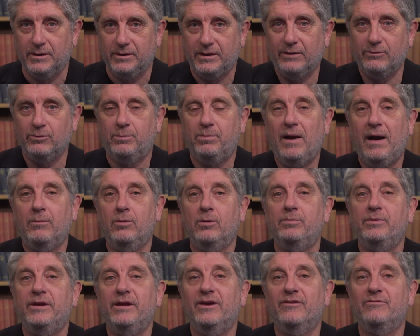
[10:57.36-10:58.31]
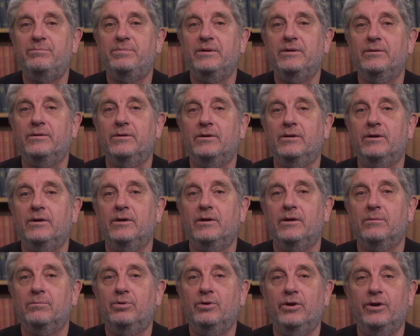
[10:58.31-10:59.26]
They would probably have been
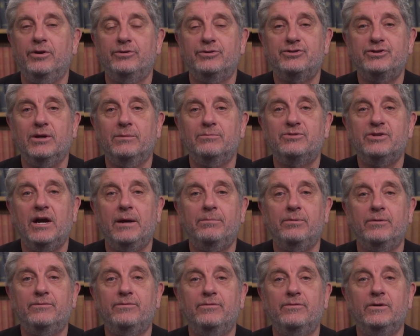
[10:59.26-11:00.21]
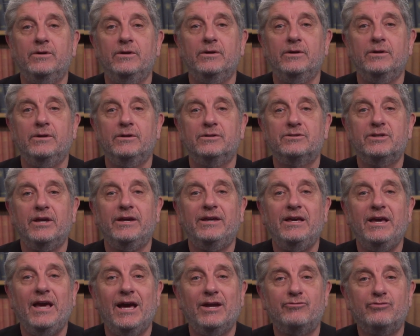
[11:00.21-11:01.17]
put under some type of
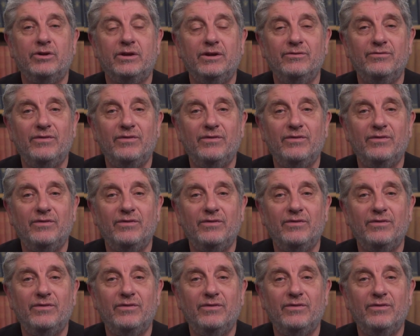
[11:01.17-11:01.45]
psychiatric